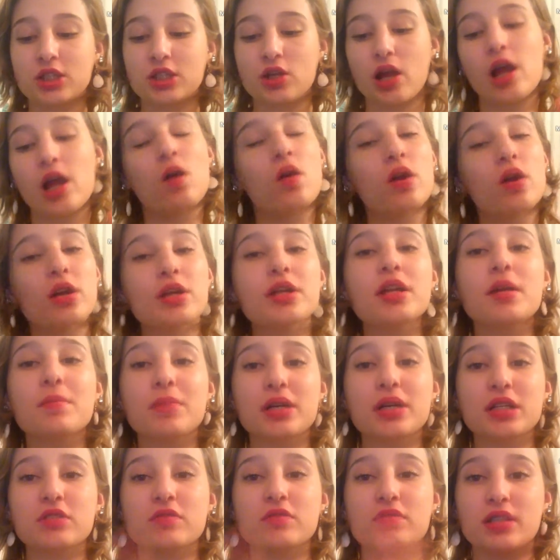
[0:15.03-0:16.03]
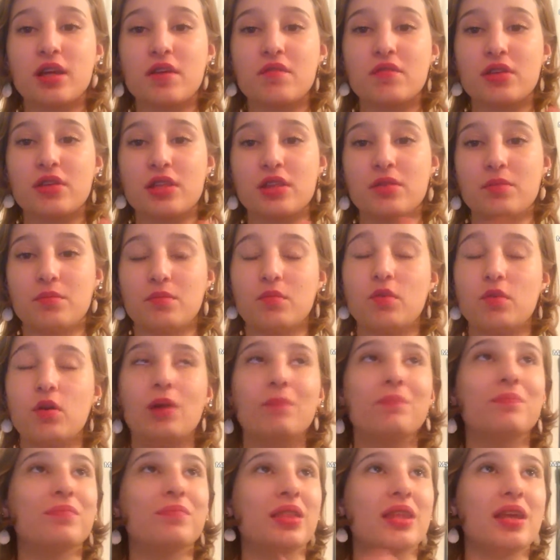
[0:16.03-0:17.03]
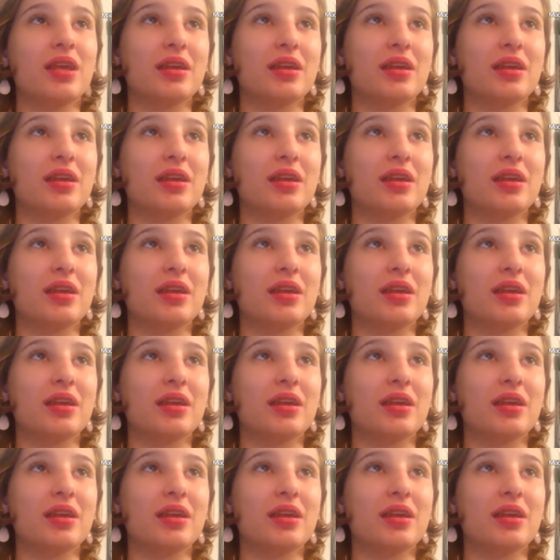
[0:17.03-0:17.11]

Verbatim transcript: So I ordered a bunch of stuff in the well.